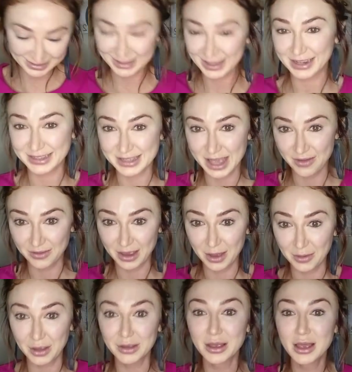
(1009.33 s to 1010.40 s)
Lynn is laughing
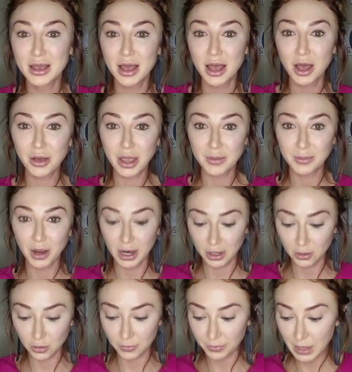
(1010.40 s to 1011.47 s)
at me. Okay, all
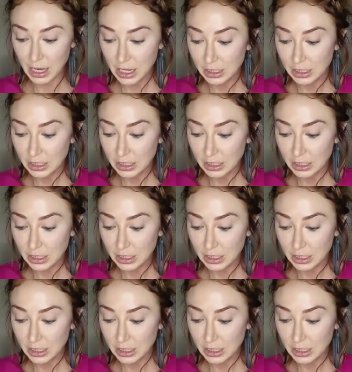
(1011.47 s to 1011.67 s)
right, cool.